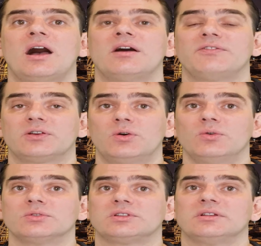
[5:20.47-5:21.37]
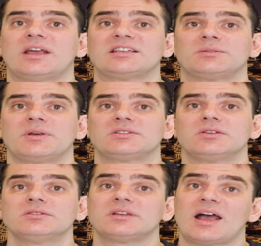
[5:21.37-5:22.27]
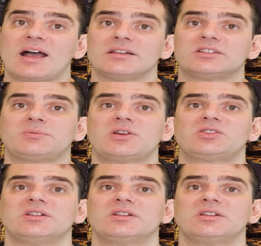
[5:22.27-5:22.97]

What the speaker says: for calls and SMSs, and special